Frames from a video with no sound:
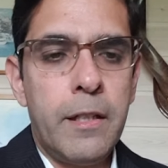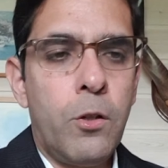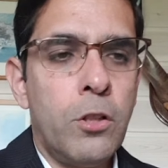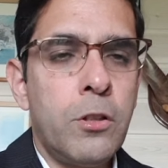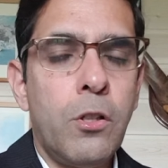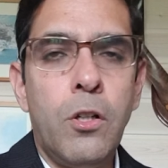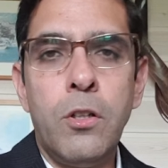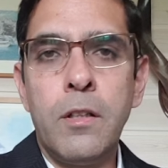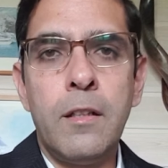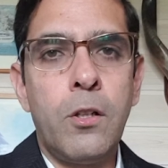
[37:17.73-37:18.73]
it goes to
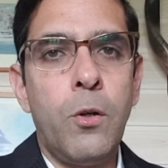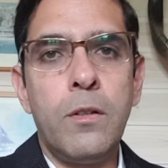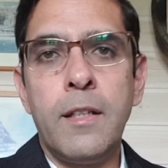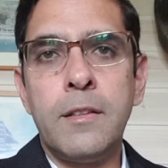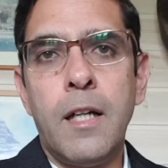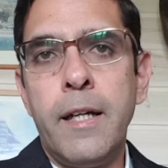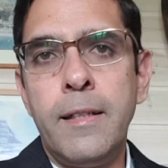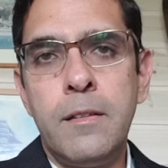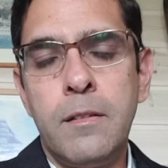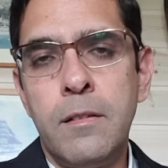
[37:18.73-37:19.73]
court, and the court
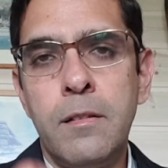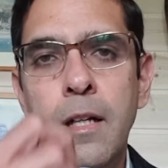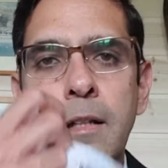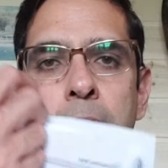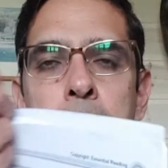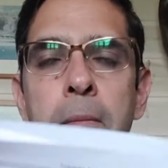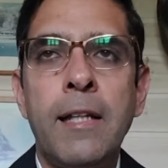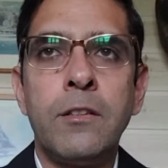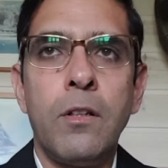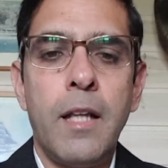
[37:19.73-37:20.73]
decides, and then
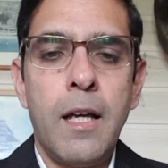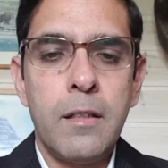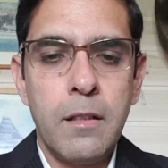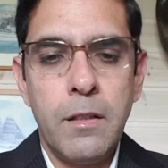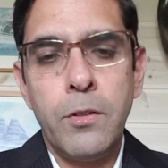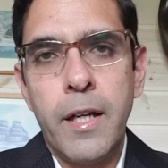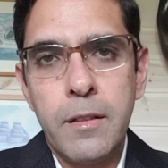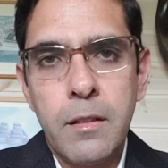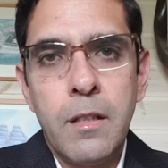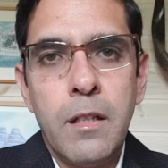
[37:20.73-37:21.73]
based on that you
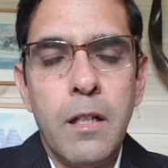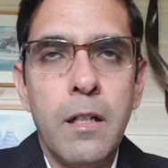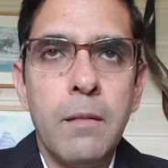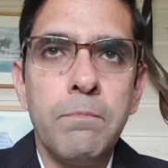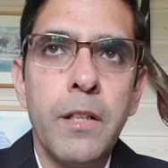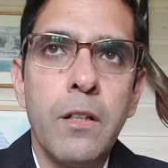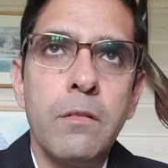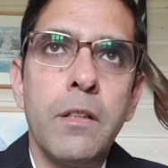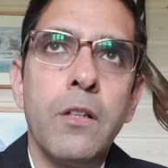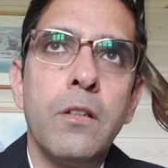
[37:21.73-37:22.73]
get
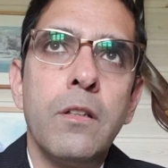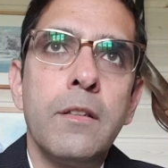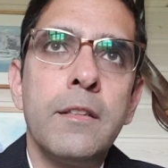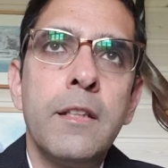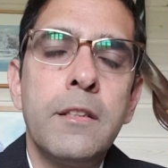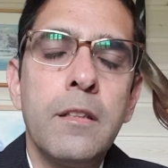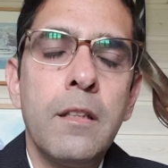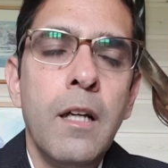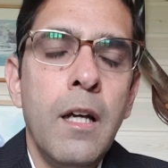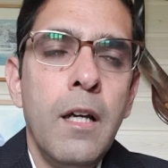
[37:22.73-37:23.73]
your
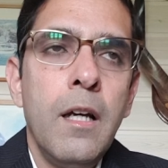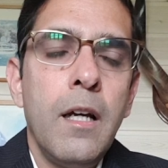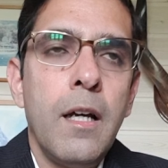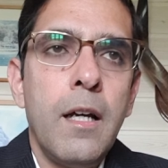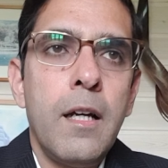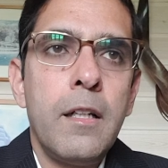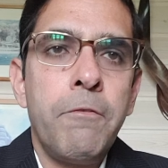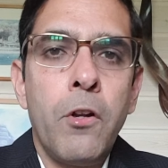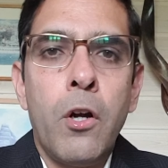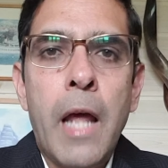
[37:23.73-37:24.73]
decision. And if
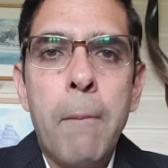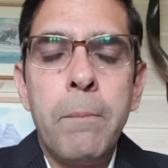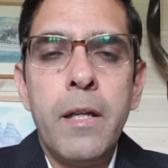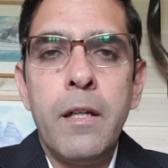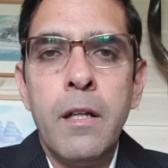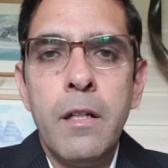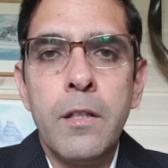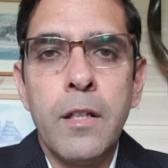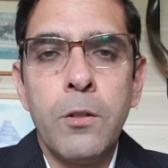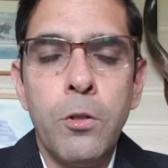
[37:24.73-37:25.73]
you're not happy, you
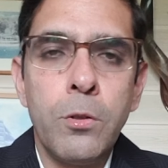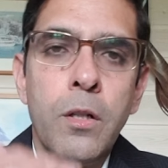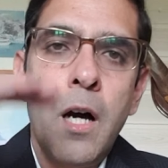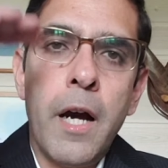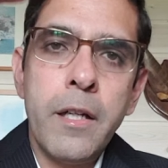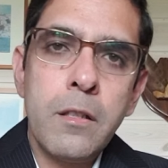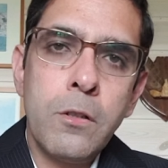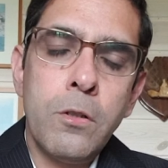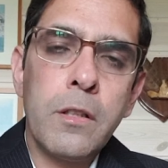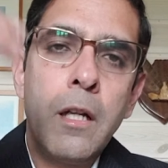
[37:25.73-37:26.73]
can go to a higher
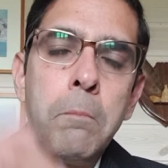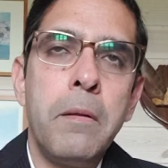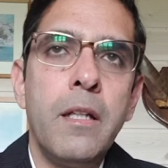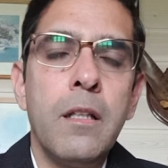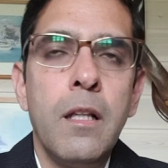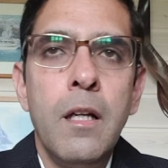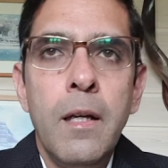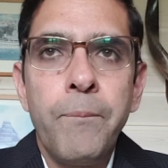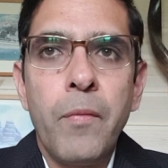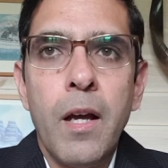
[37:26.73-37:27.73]
court and appeal,
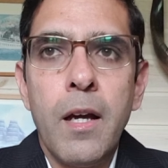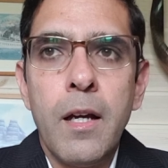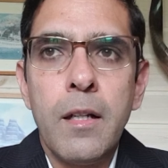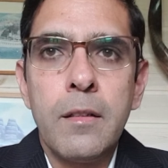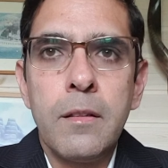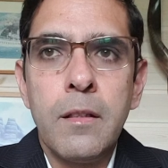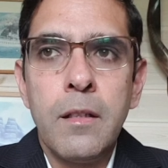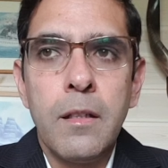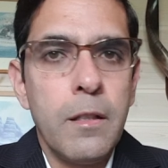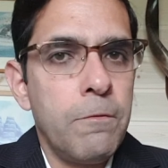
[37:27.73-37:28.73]
and
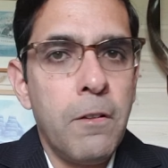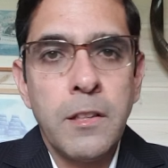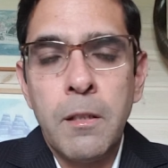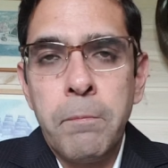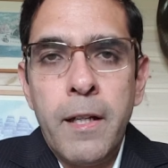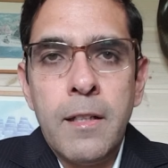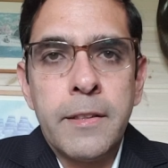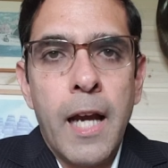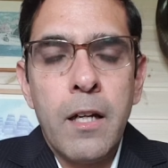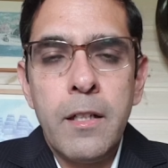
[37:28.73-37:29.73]
first appeal is
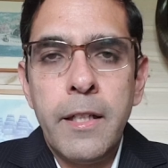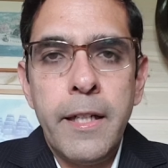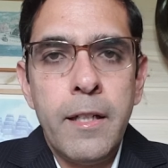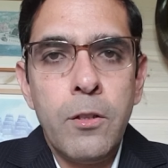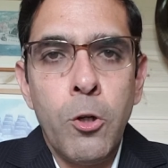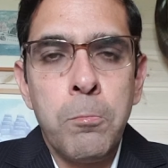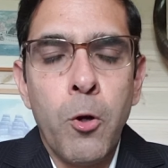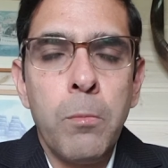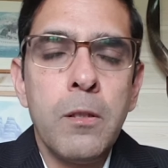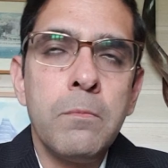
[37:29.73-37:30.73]
guaranteed, no
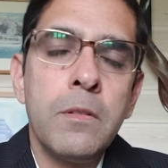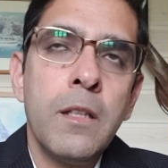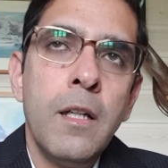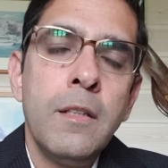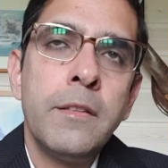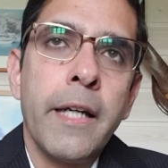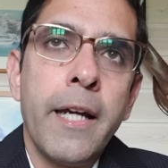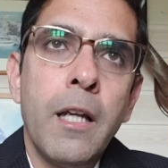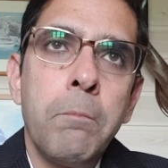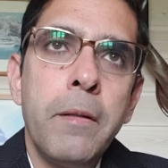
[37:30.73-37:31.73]
problems.
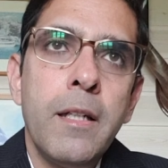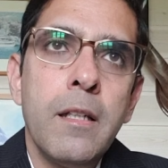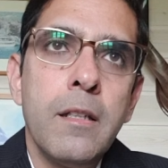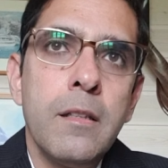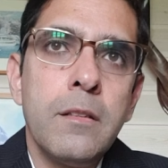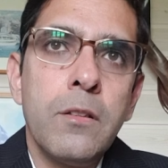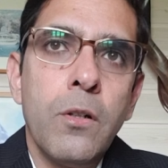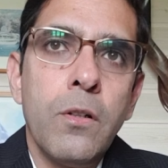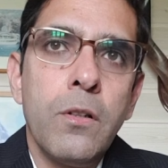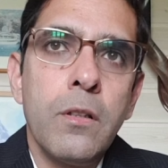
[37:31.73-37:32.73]
Second appeal is
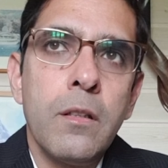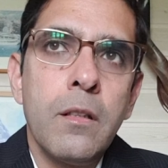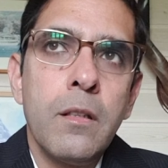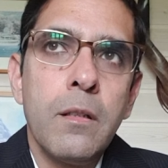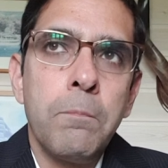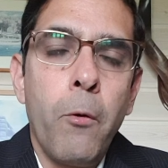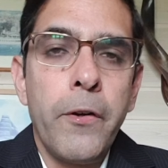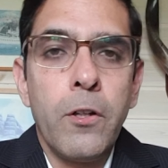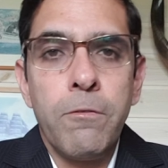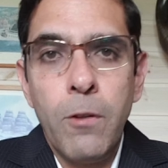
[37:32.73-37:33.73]
on
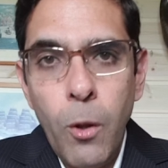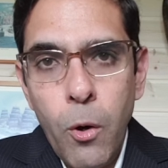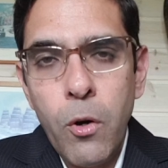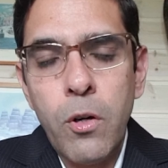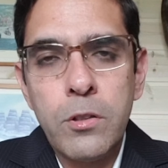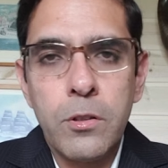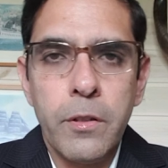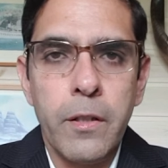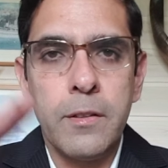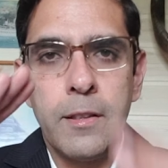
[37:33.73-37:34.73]
point of law. So
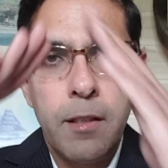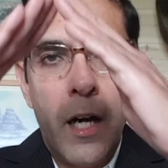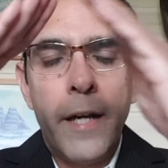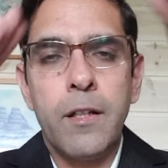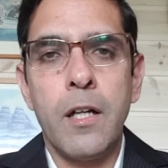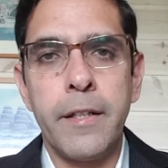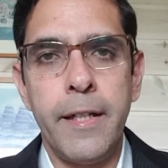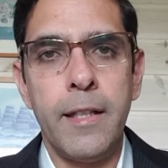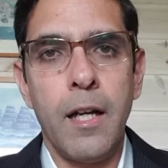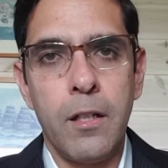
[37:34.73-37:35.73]
this is a
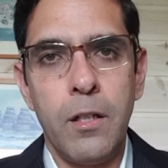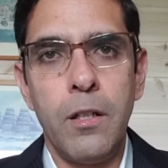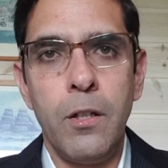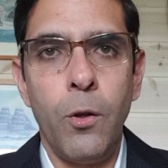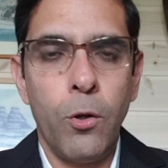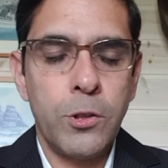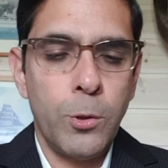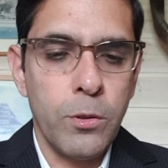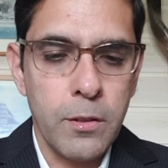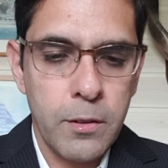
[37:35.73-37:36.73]
hierarchy that law
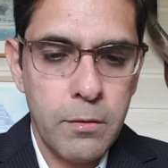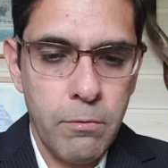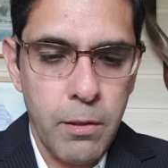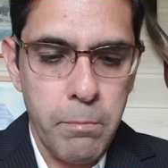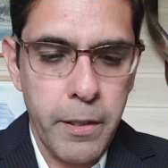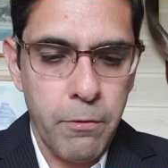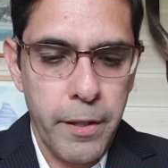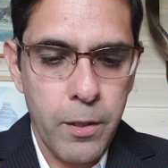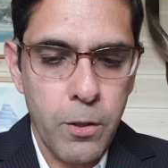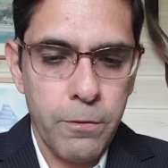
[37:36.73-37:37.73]
students will be
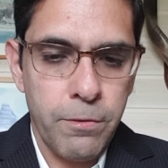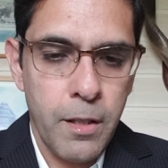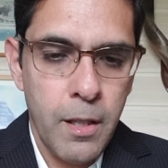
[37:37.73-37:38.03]
aware of.